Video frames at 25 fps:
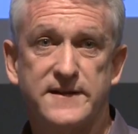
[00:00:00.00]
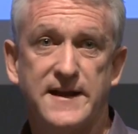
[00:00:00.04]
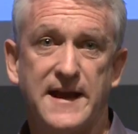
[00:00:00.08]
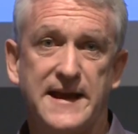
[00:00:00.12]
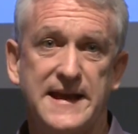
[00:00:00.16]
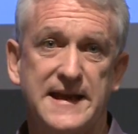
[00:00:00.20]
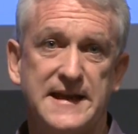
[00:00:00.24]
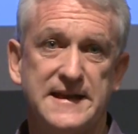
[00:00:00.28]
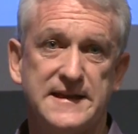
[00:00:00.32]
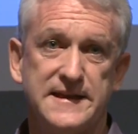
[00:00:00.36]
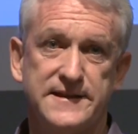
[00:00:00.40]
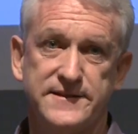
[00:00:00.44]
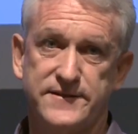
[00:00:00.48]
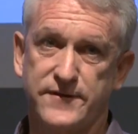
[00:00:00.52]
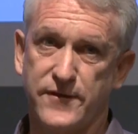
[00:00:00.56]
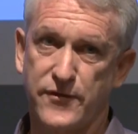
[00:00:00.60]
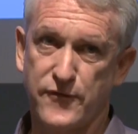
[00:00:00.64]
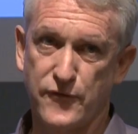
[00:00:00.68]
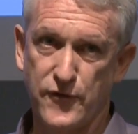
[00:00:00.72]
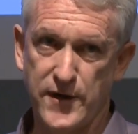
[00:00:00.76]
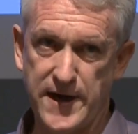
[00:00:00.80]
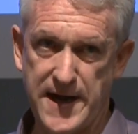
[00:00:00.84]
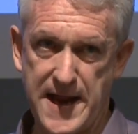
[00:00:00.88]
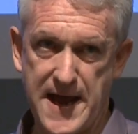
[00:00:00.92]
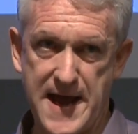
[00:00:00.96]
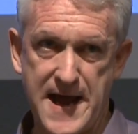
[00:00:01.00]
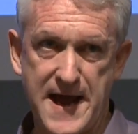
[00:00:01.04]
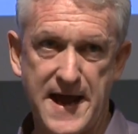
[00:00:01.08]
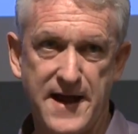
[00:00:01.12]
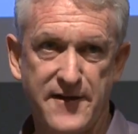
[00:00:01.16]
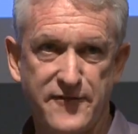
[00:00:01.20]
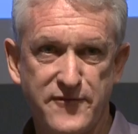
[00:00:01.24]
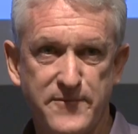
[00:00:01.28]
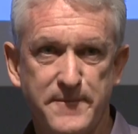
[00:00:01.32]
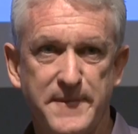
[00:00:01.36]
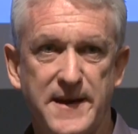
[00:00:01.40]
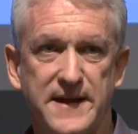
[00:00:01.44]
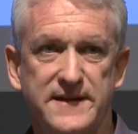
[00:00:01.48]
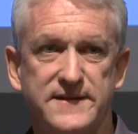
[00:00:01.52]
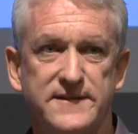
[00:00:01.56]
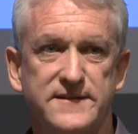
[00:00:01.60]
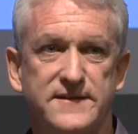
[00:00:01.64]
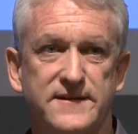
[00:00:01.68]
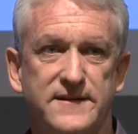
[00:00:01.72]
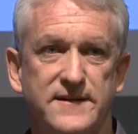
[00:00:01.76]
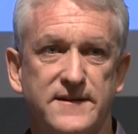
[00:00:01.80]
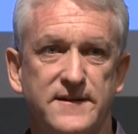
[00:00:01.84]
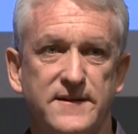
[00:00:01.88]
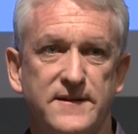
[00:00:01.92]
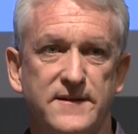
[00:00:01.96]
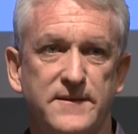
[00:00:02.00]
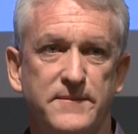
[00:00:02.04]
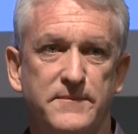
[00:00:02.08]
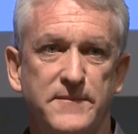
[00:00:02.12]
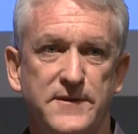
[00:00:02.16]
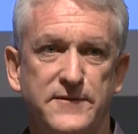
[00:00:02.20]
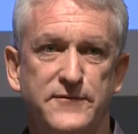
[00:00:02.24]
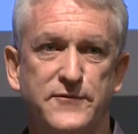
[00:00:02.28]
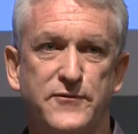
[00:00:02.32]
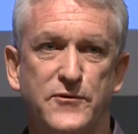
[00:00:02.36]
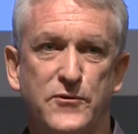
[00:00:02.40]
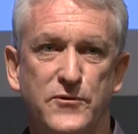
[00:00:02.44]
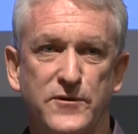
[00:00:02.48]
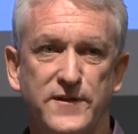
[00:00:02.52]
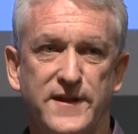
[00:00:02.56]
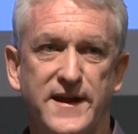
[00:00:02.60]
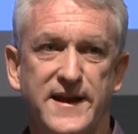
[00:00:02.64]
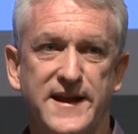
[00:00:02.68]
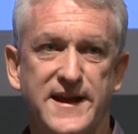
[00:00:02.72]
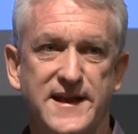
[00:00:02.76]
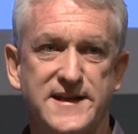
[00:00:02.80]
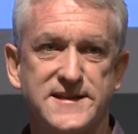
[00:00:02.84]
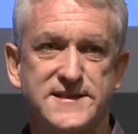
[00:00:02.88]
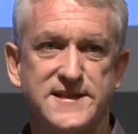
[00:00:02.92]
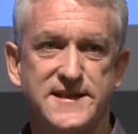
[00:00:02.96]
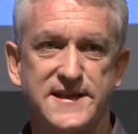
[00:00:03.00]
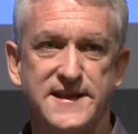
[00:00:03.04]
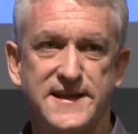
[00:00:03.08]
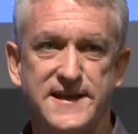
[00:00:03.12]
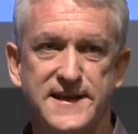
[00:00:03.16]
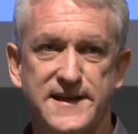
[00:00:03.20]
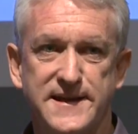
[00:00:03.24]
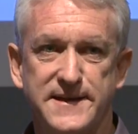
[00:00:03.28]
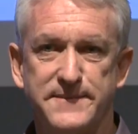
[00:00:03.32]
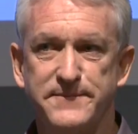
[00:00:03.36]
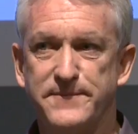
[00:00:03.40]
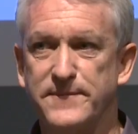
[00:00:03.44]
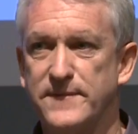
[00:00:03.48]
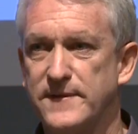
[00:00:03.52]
taking at least 3.5 months before they actually